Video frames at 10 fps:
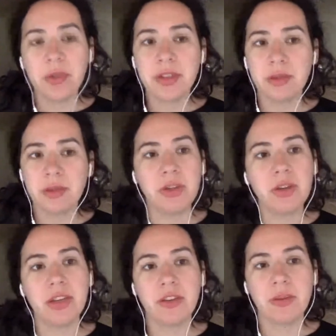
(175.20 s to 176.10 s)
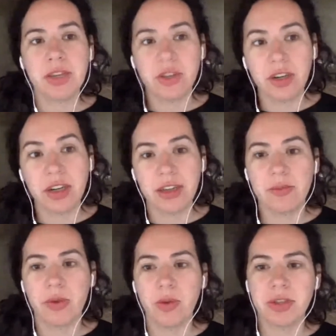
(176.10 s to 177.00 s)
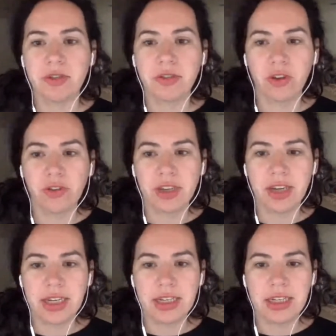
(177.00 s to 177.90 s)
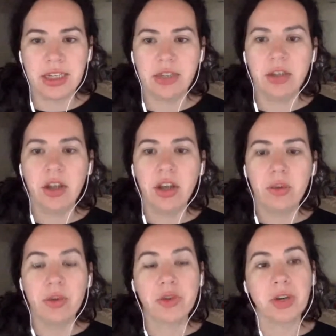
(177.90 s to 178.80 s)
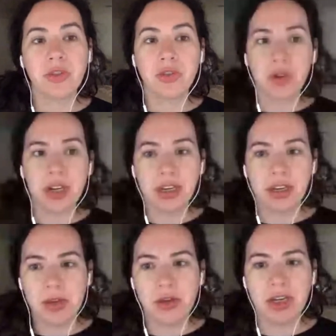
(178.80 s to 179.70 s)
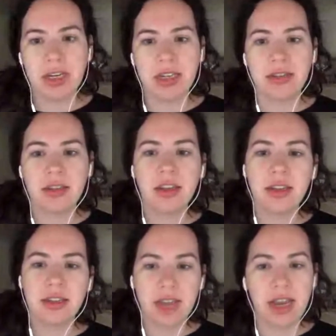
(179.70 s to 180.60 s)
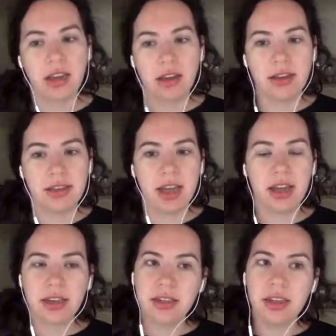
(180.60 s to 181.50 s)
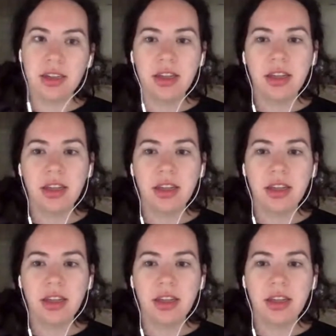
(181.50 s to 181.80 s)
And there was some beauty for me during these moments of COVID-19, which were in joining communities and staying in contact.